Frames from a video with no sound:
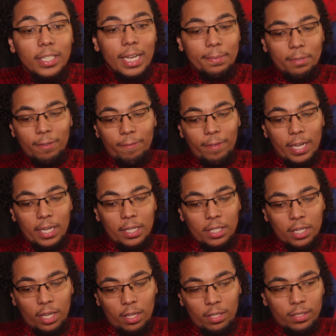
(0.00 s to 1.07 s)
types of face
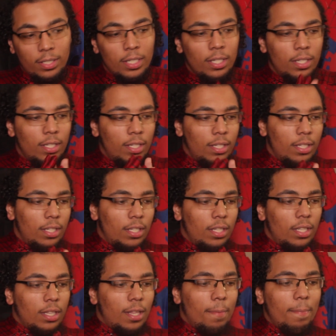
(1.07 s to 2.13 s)
shells,
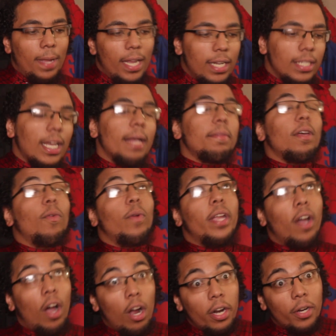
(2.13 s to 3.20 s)
the main type that
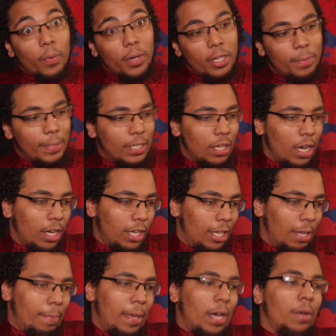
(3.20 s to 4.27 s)
we are going to be
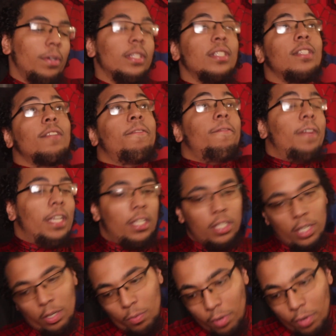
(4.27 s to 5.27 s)
talking about is the face shell